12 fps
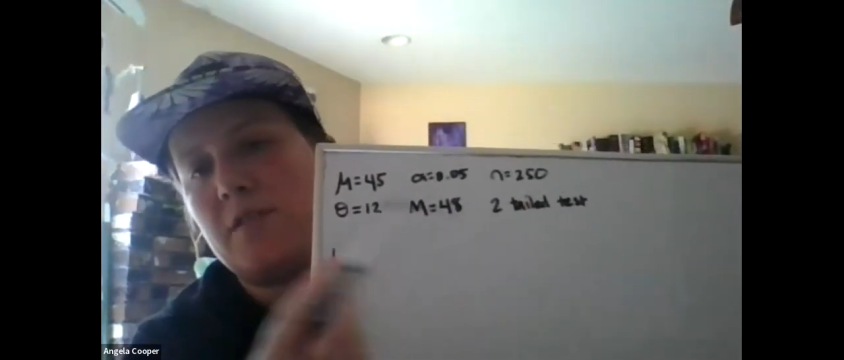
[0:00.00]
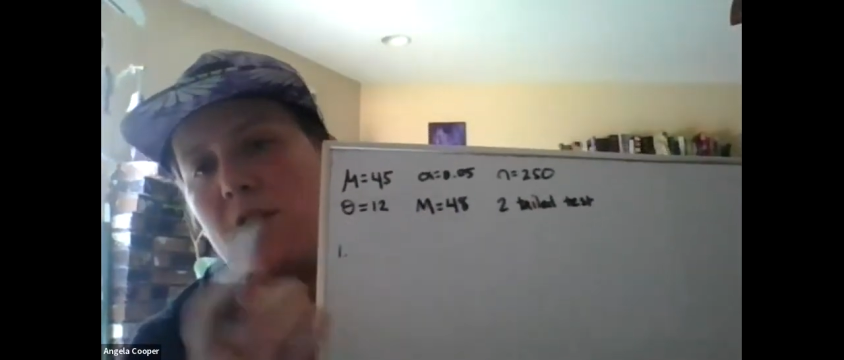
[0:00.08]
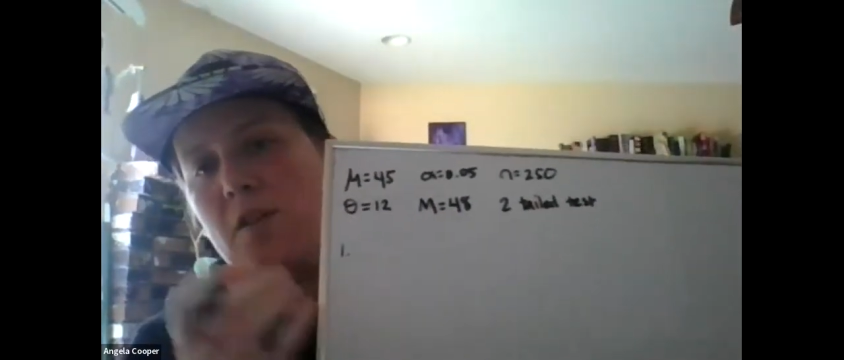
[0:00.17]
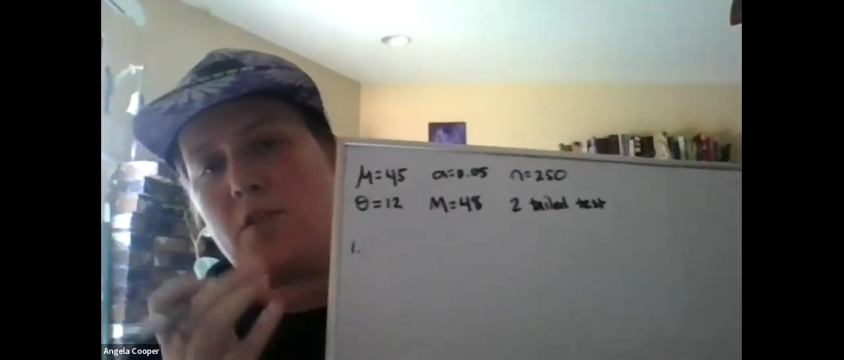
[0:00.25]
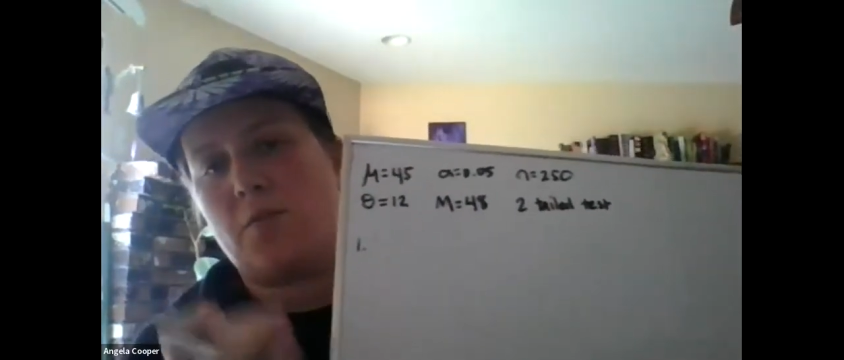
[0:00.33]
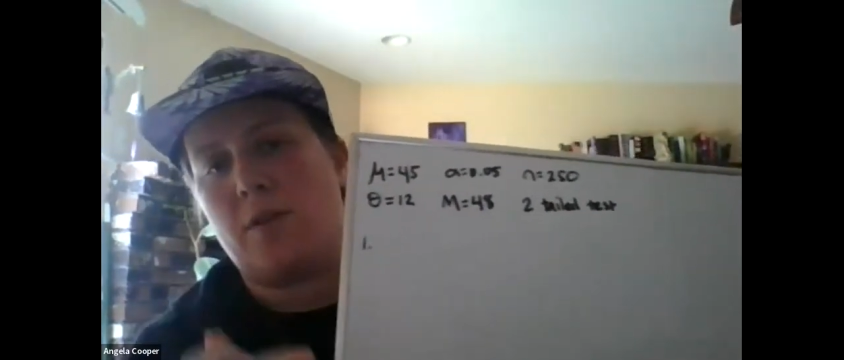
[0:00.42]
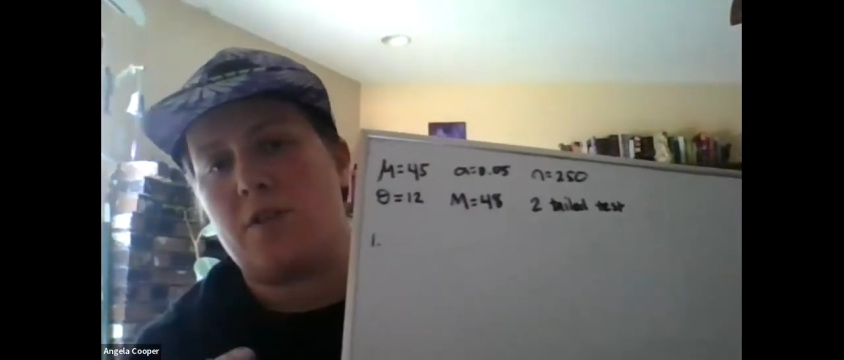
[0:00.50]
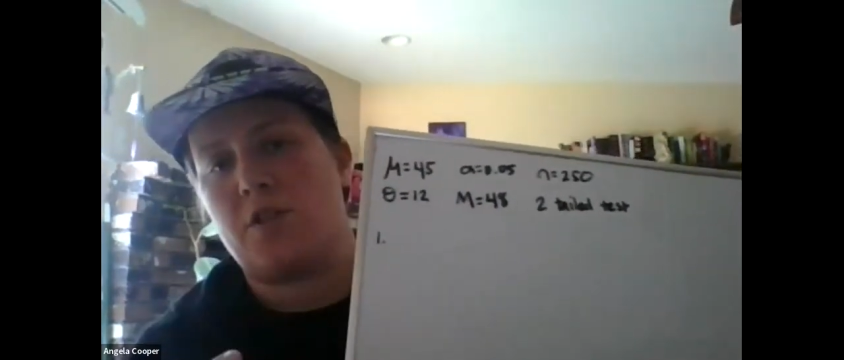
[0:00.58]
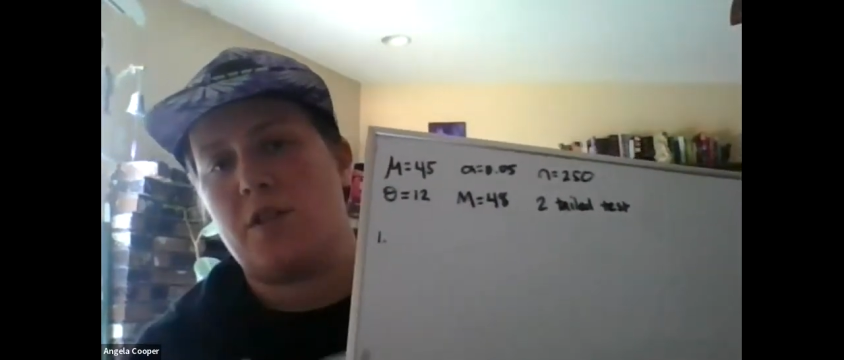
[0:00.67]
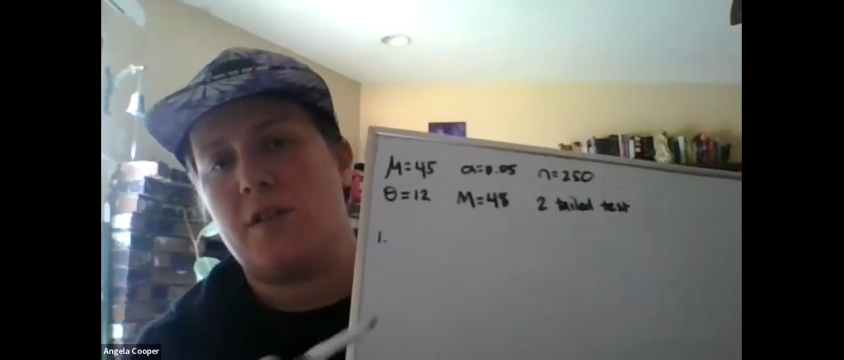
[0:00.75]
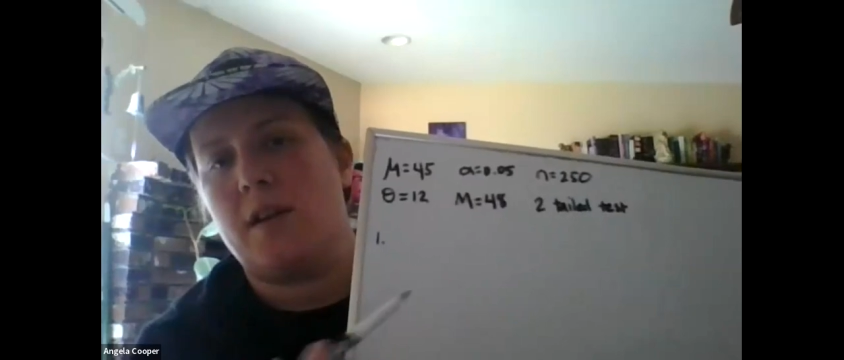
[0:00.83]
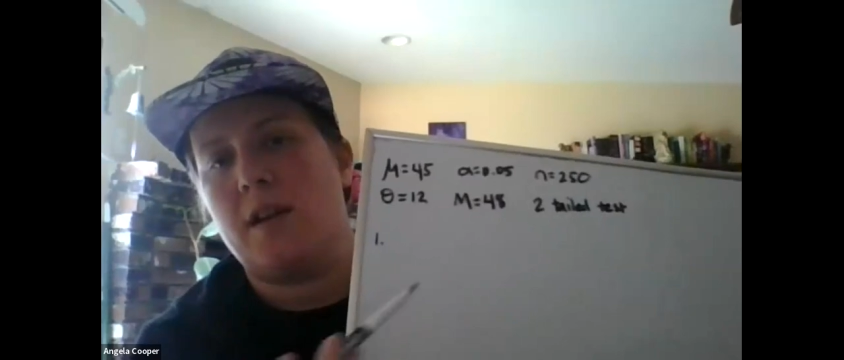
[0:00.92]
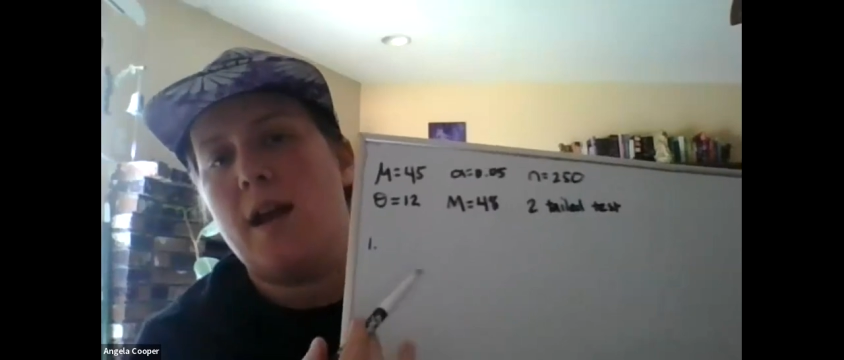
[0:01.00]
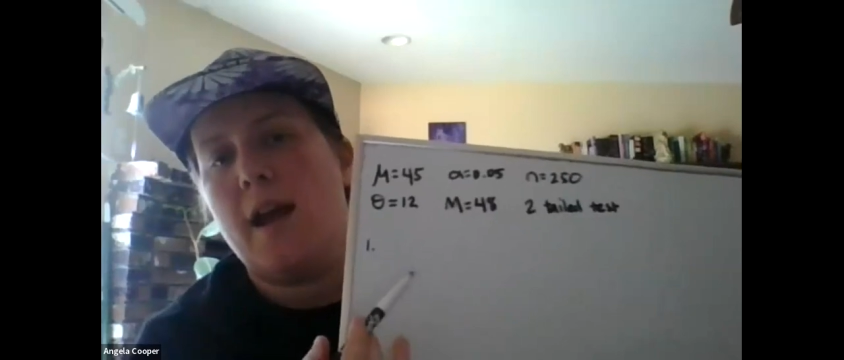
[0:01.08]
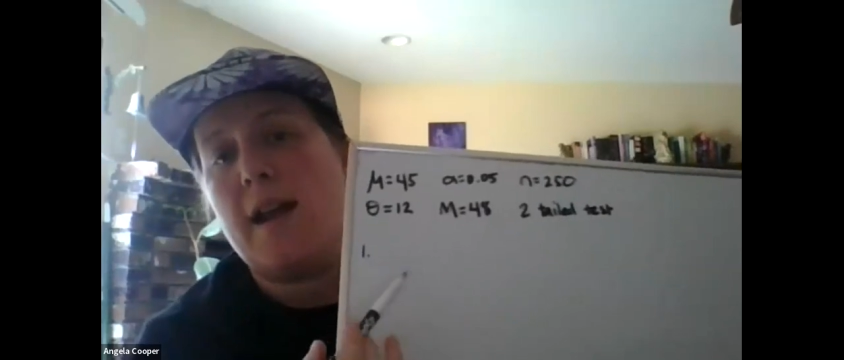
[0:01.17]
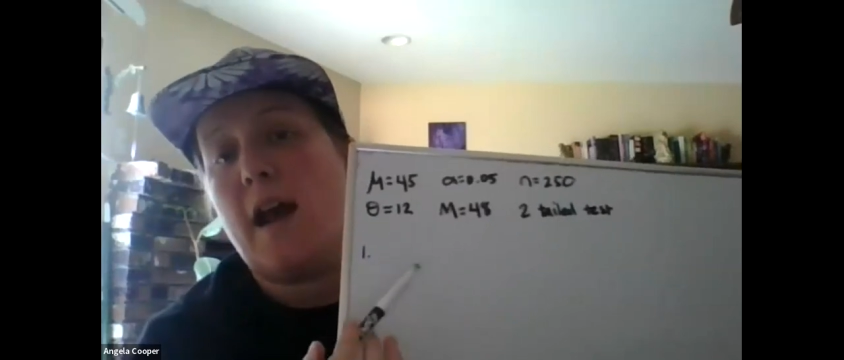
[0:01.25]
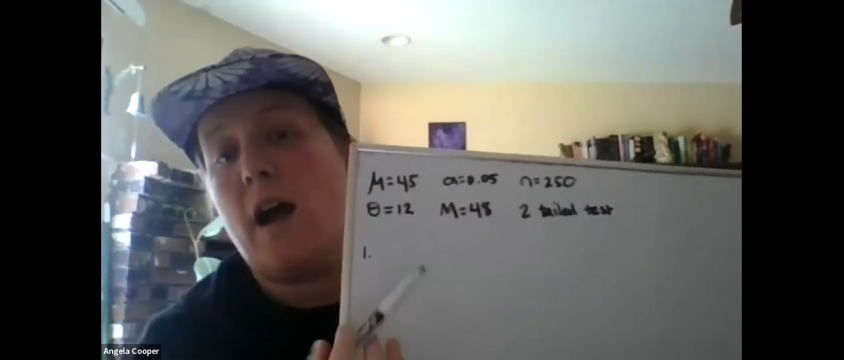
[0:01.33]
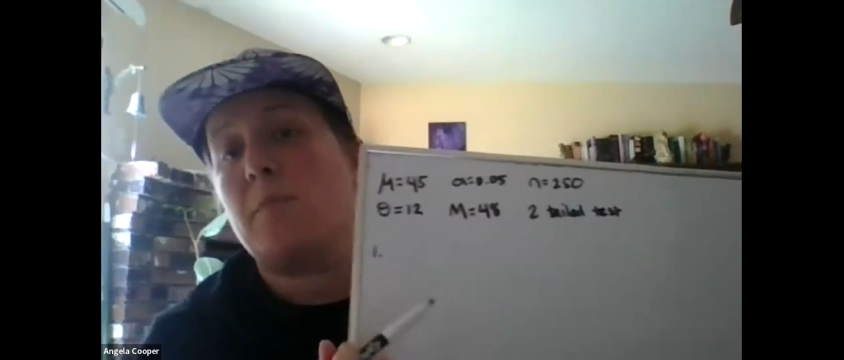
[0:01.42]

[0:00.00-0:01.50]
was on the question, and now